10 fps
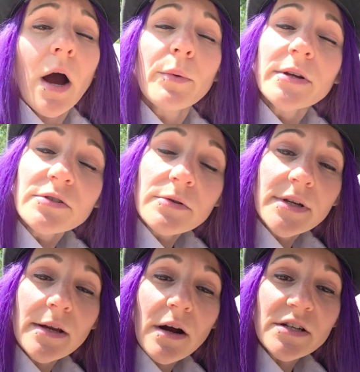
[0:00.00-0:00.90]
We don't do
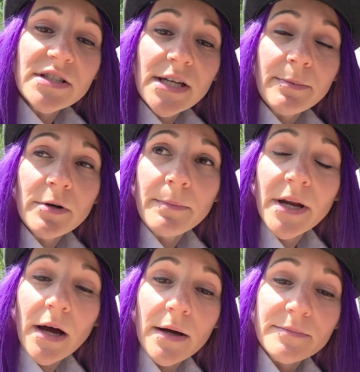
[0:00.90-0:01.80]
it at our stable,
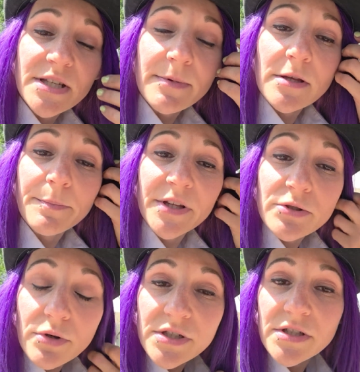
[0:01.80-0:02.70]
but some of the
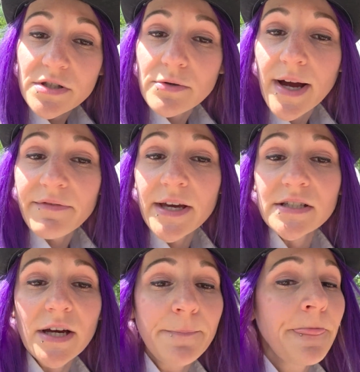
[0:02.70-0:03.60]
police horses do have
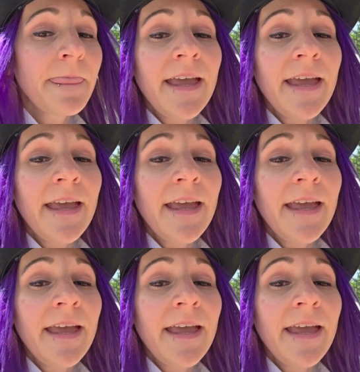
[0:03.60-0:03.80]
that done.